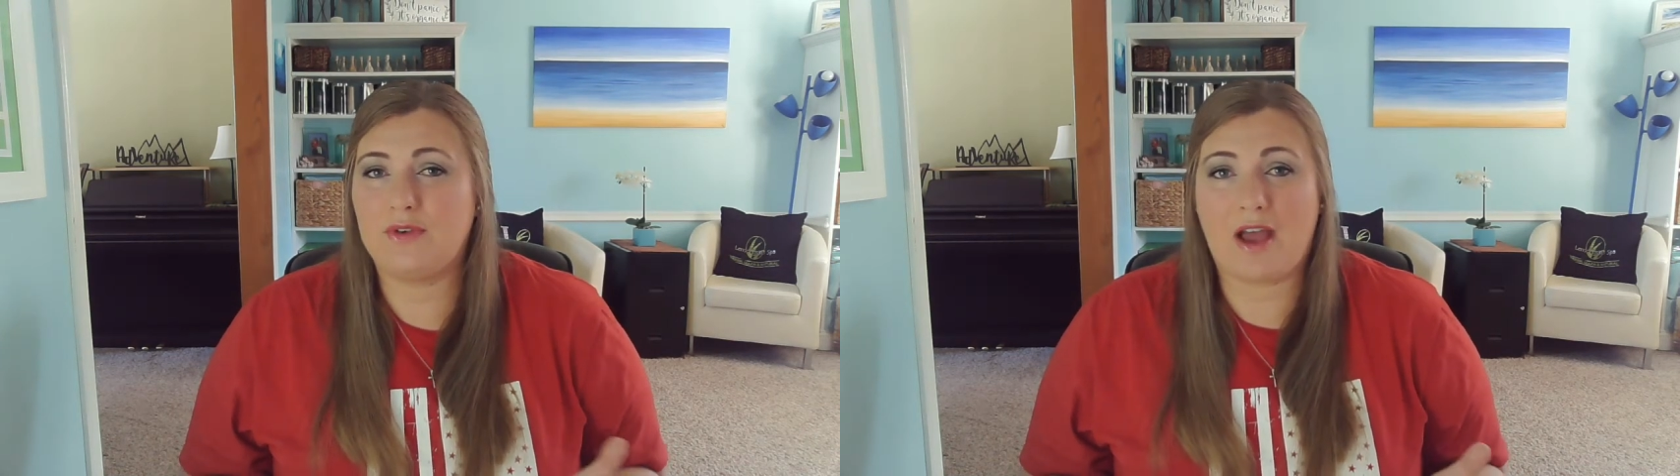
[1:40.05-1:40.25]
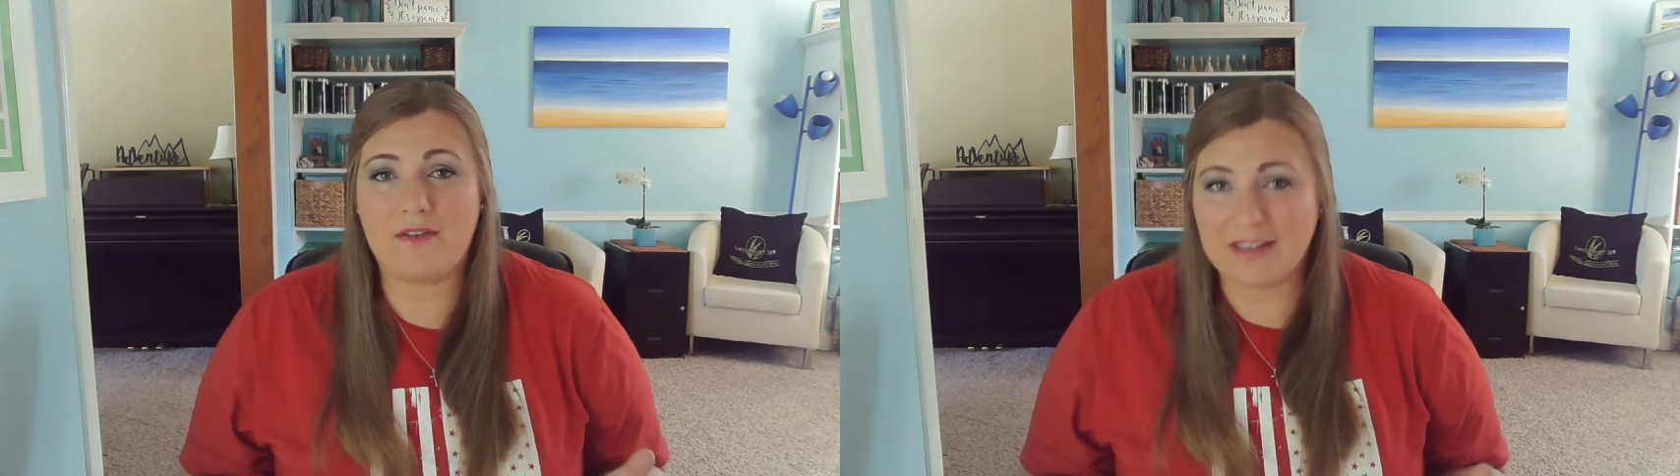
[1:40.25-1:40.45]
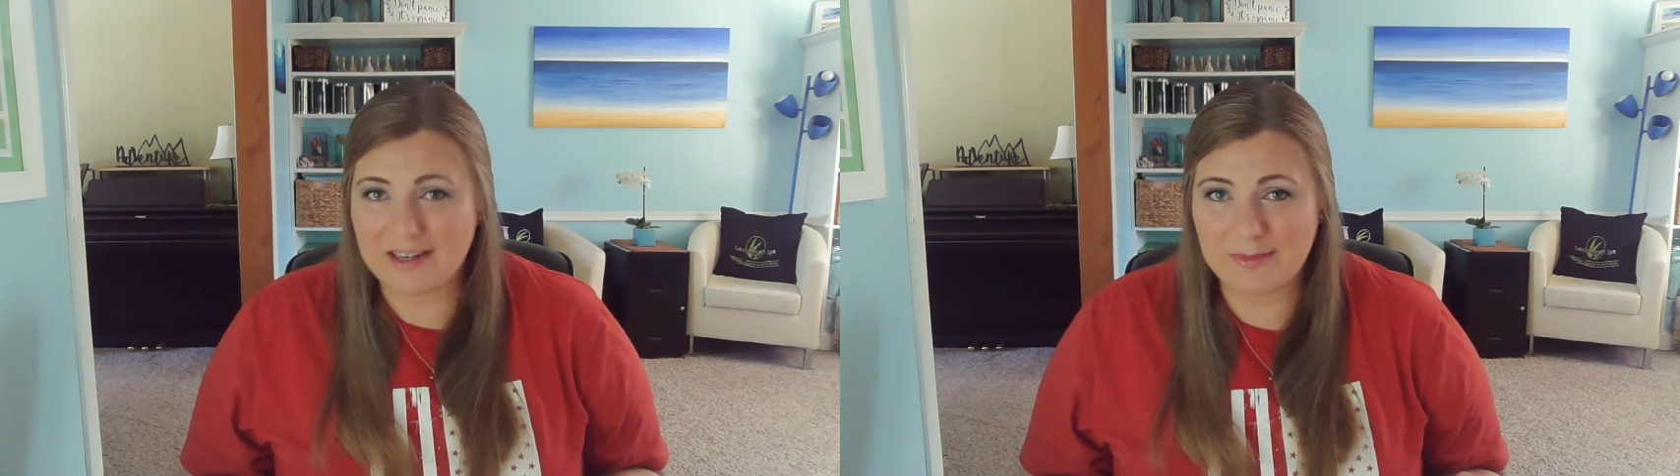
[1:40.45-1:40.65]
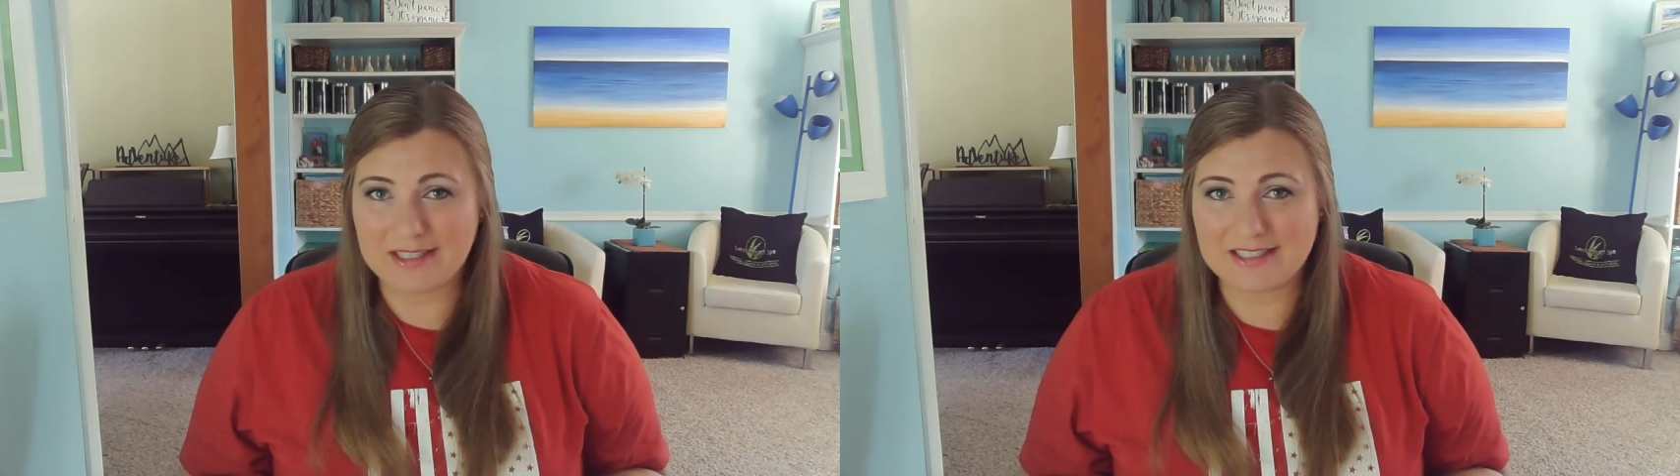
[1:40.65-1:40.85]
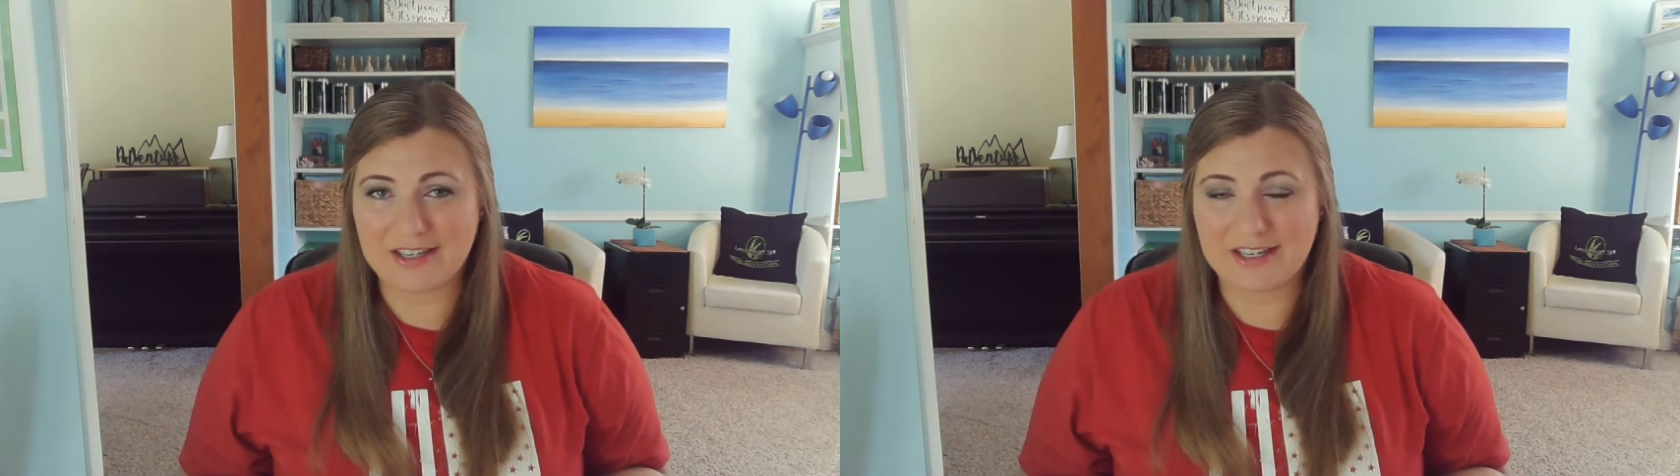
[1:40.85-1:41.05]
have any
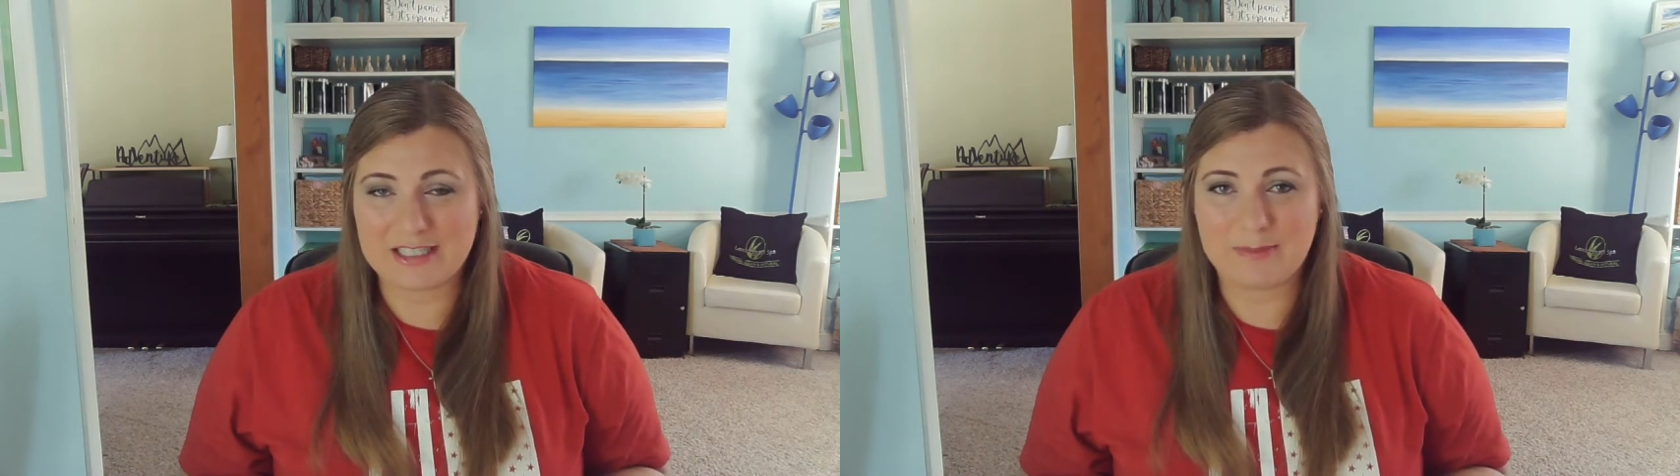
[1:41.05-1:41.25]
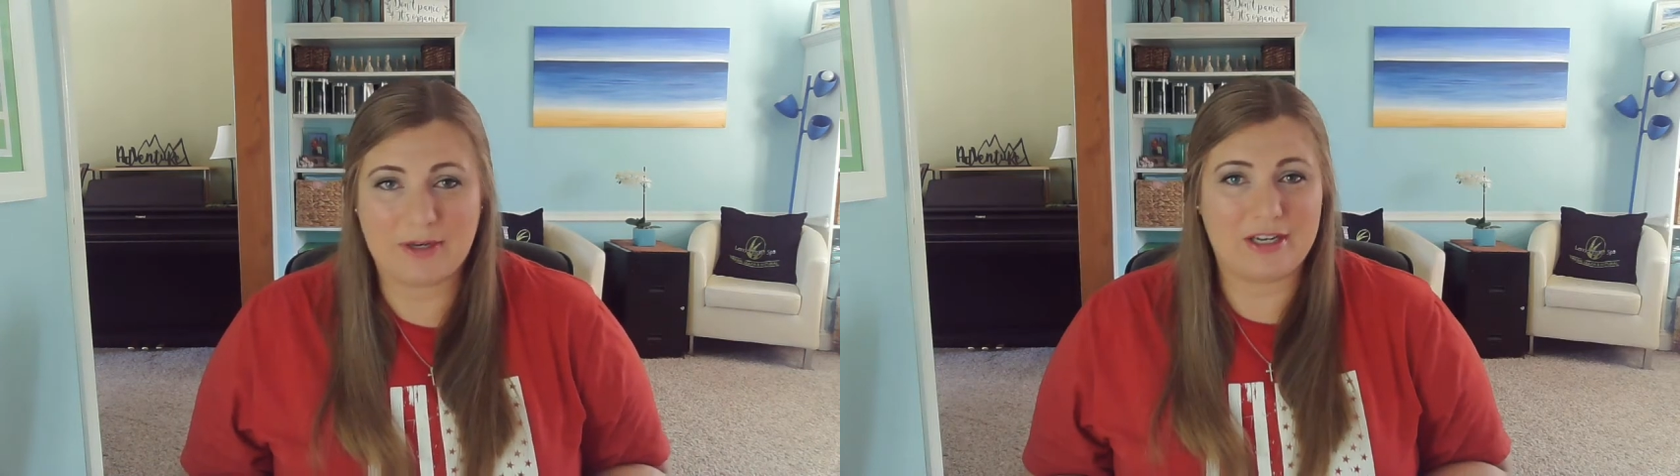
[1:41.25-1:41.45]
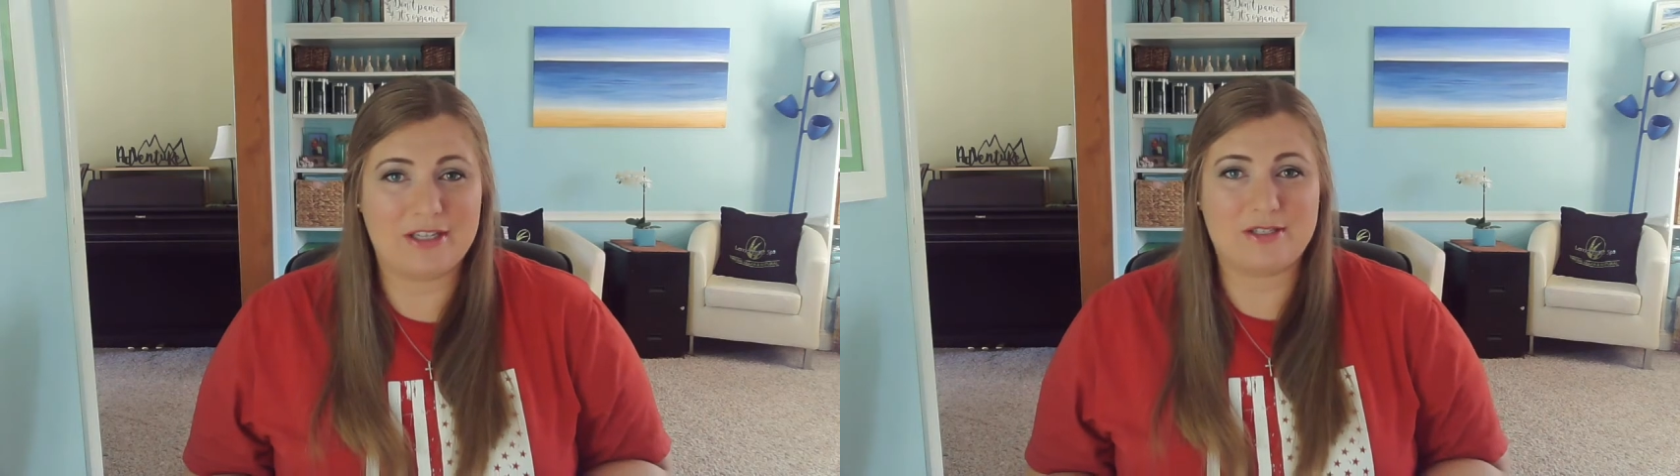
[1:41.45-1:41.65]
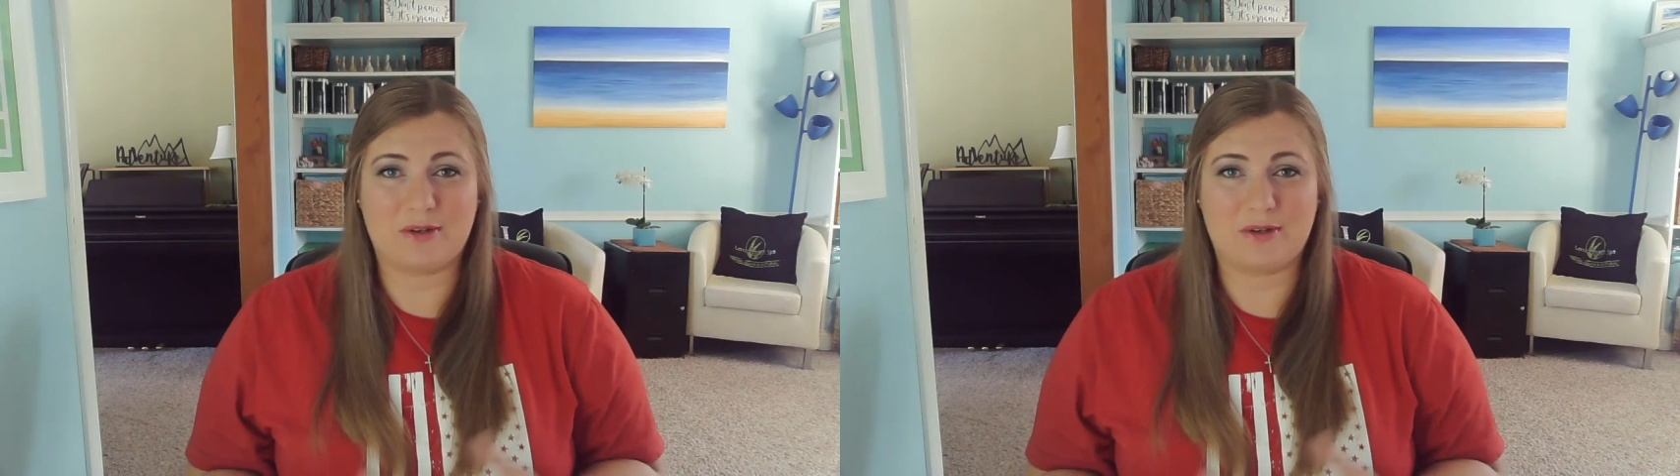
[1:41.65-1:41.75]
military experience,